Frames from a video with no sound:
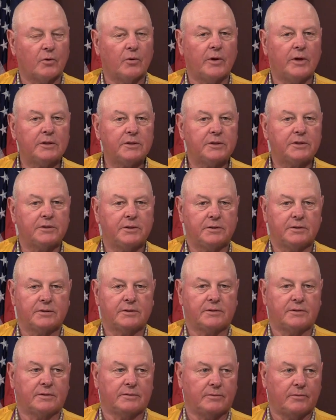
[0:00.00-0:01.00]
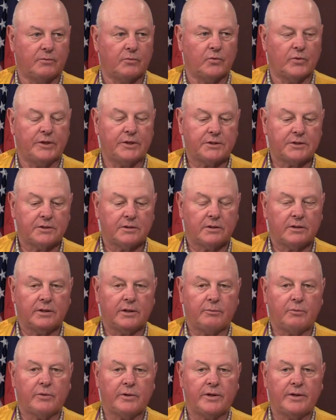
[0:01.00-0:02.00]
For instance,
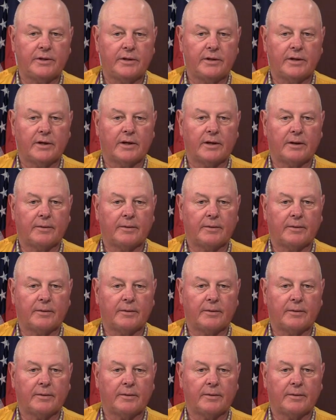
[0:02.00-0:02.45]
recently we